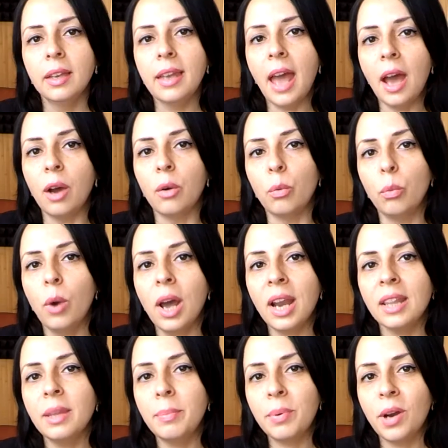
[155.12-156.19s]
Now, what
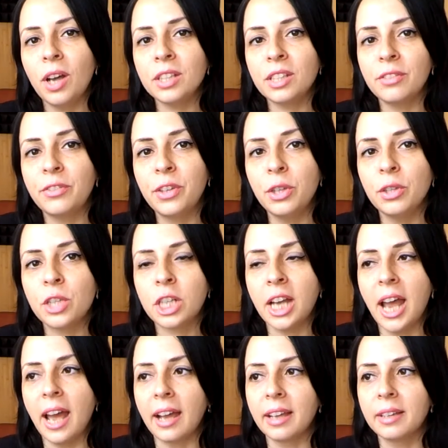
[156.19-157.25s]
are the pros of
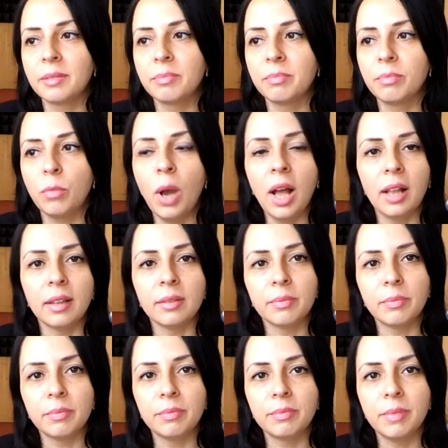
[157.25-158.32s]
YouTrack?
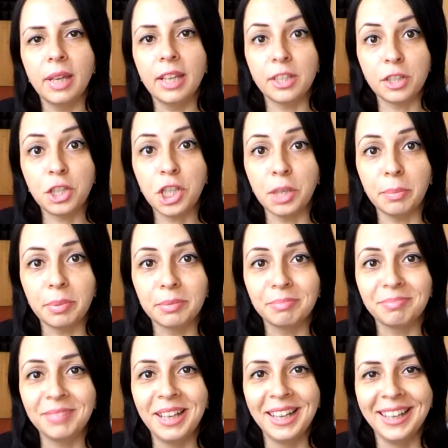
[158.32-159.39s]
Well, it's cheap.
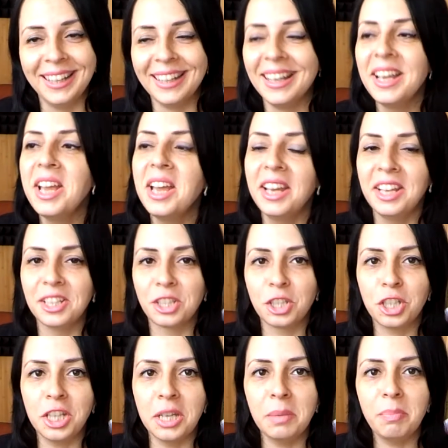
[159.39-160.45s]

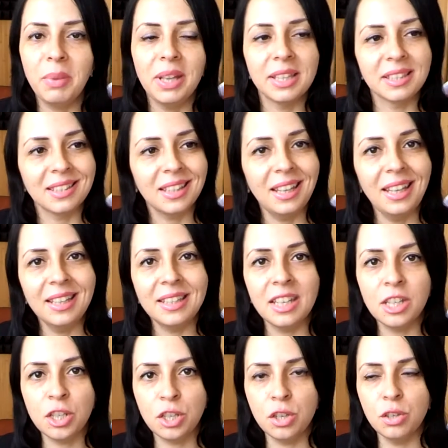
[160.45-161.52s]
It's cheap, it's
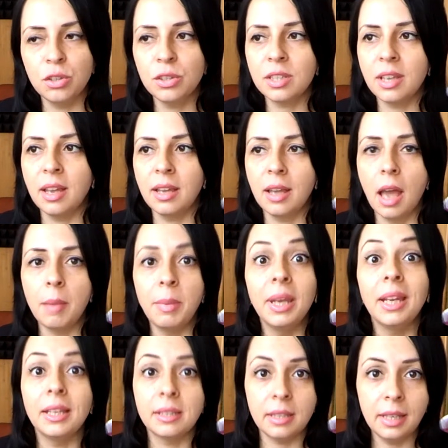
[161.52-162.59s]
easy to use. I
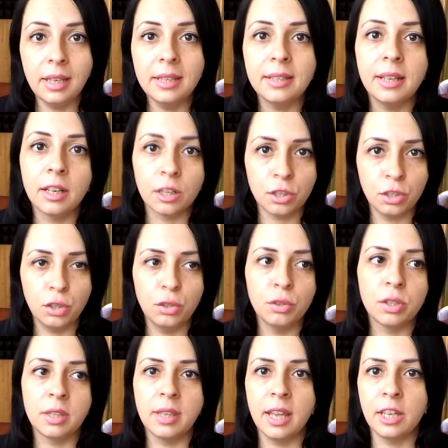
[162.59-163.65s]
mean, it's easier to
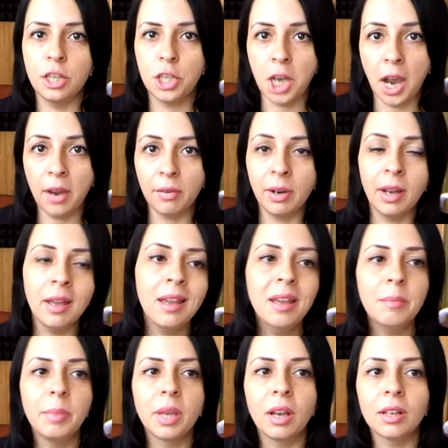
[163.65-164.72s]
use than Jira
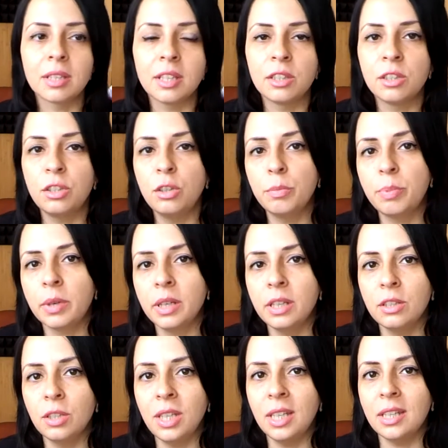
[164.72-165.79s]
because it's super
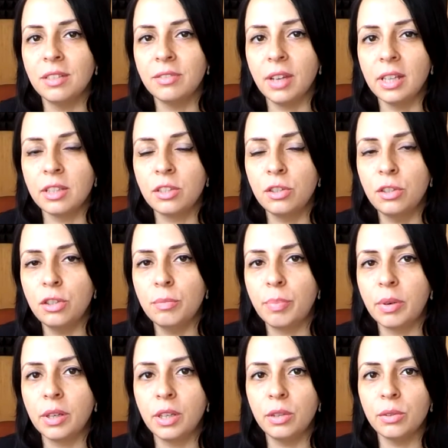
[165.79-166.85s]
intuitive and
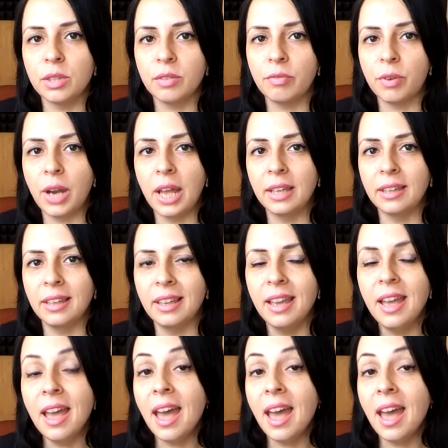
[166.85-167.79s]
super user-friendly,